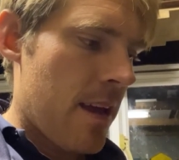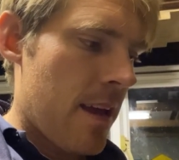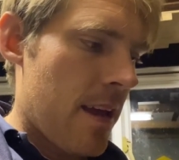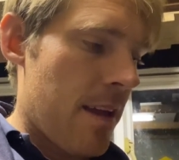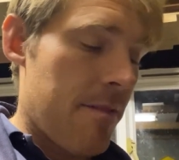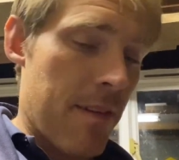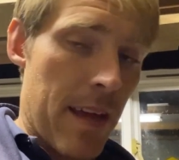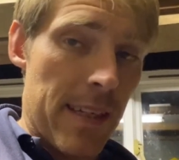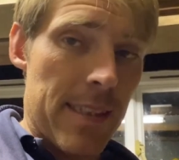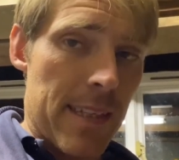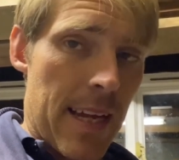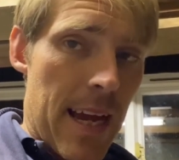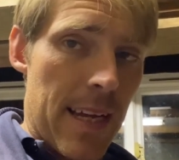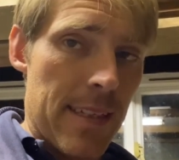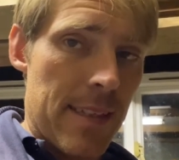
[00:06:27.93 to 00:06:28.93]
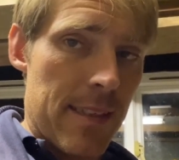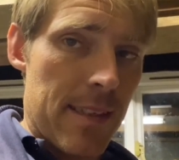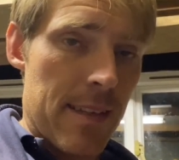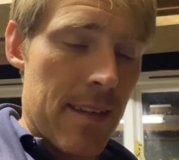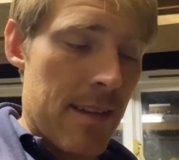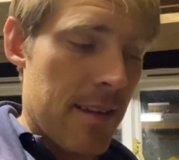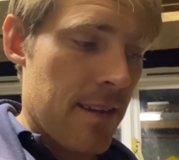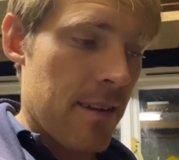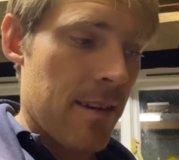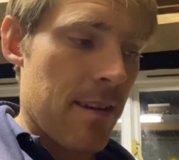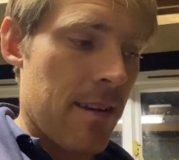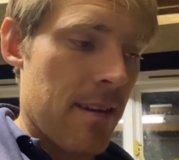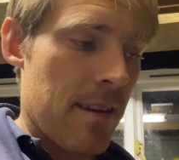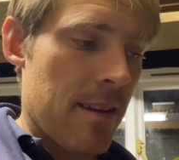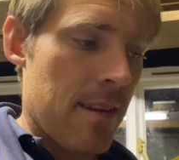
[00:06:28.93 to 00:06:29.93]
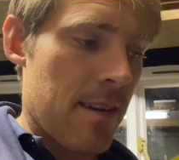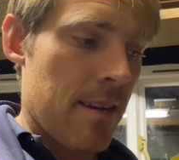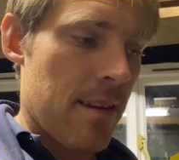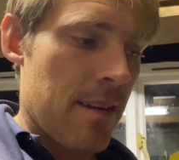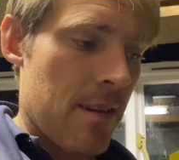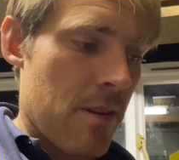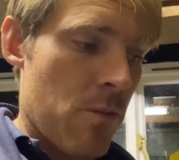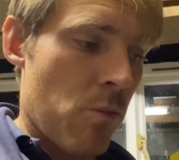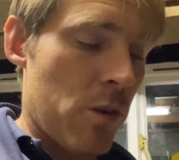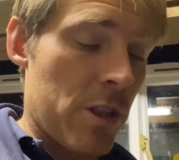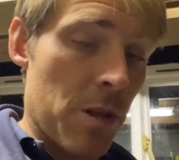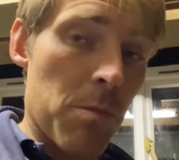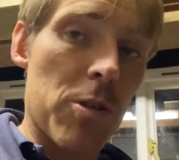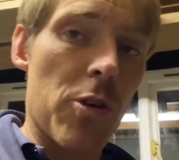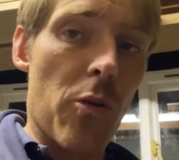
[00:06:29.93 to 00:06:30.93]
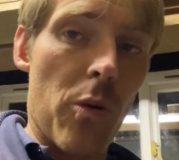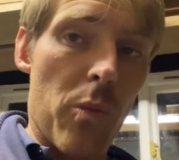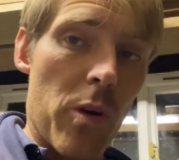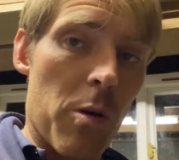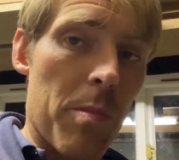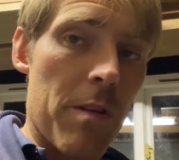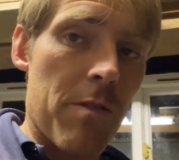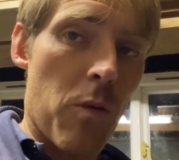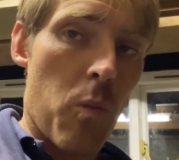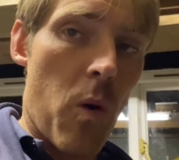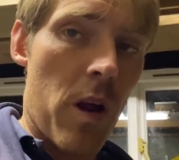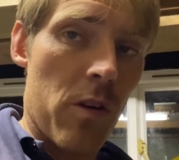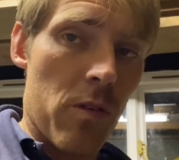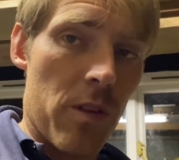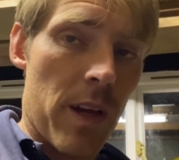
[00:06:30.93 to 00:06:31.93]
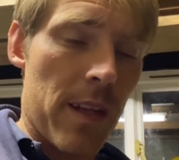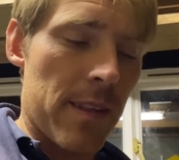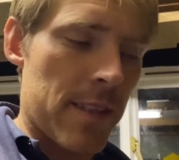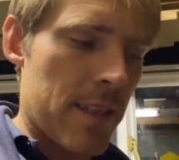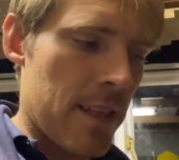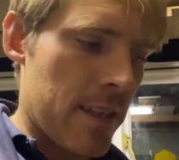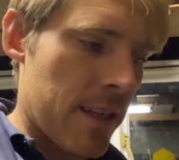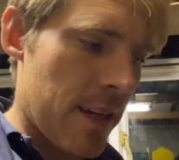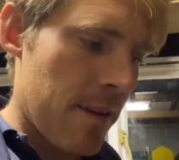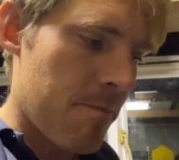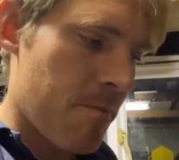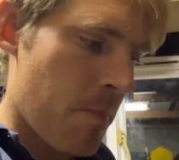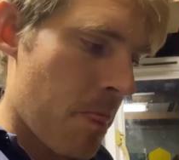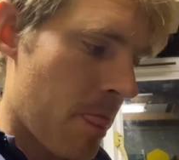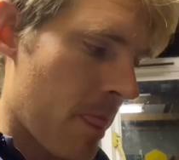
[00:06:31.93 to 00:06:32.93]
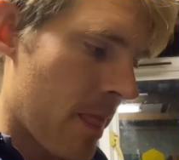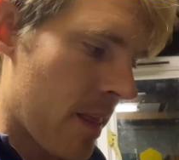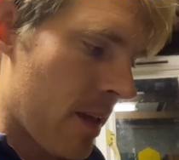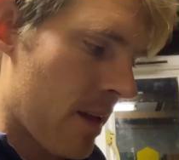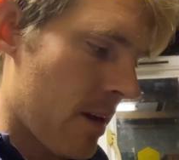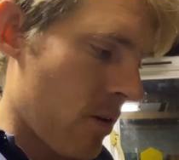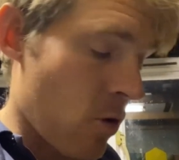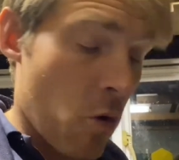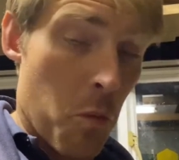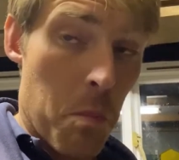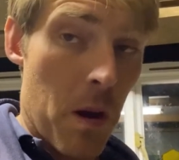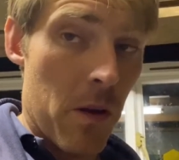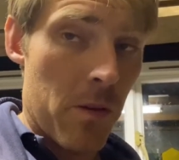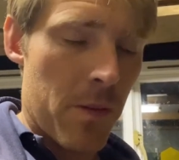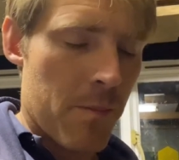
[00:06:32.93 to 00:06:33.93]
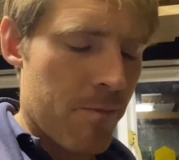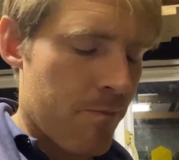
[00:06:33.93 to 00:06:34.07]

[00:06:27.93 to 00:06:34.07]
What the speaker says: If that is the case, which I'm sure it will be for one or the other cylinder, or both,